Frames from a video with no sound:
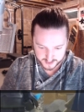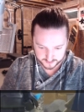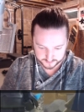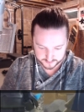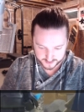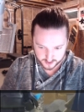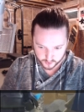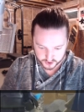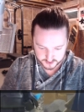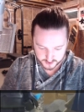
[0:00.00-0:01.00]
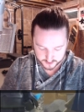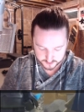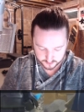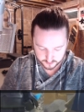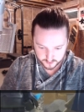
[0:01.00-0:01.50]
We can't lightning the tower just
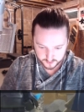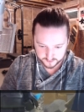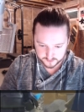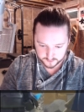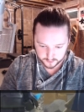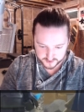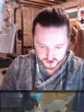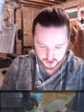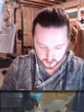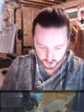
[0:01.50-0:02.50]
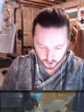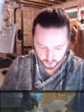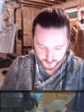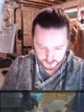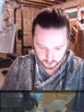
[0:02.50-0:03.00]
yet. But you know what? Let's just go YOLO,
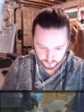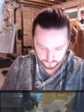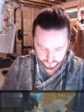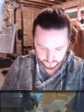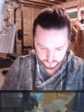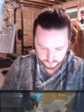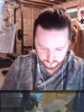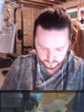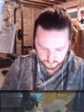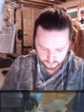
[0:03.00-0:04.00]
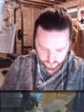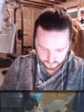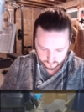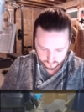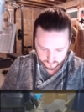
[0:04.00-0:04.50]
guys. YOLO.
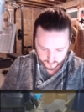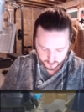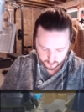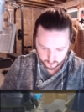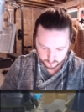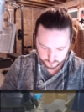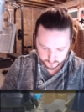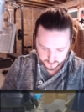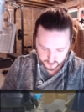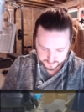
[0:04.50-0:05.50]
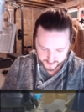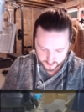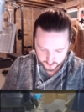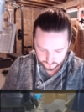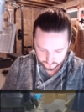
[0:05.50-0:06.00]
There we go. Nail us
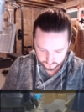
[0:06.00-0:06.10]
back.